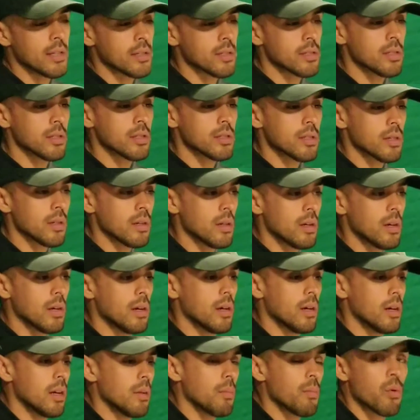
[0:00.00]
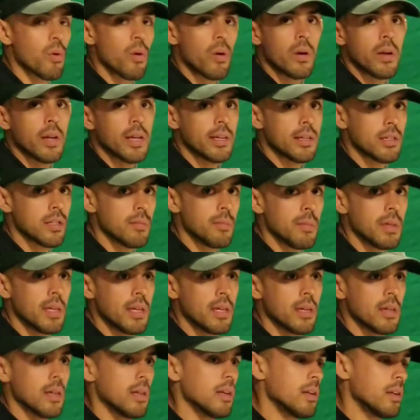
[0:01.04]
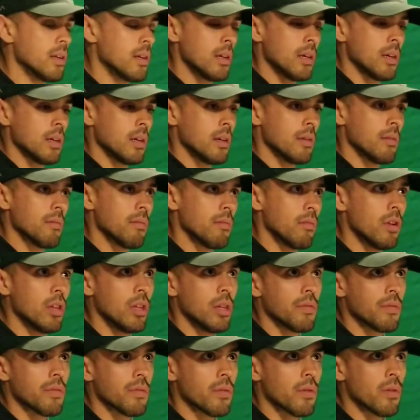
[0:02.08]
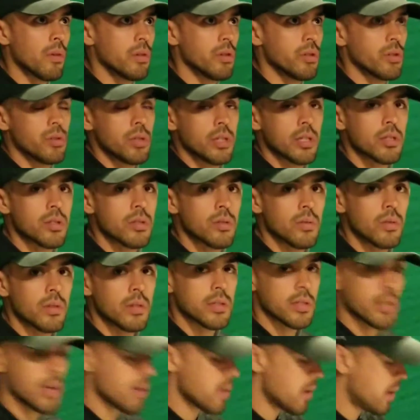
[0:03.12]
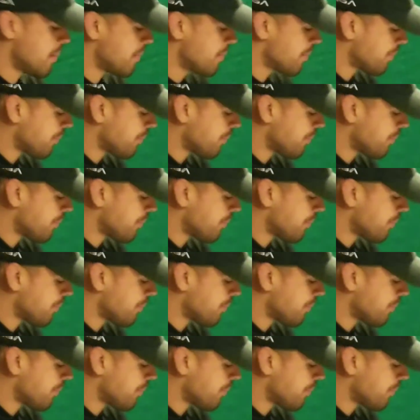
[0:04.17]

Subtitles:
It's just an important date to me and really for Jiu-Jitsu in this area.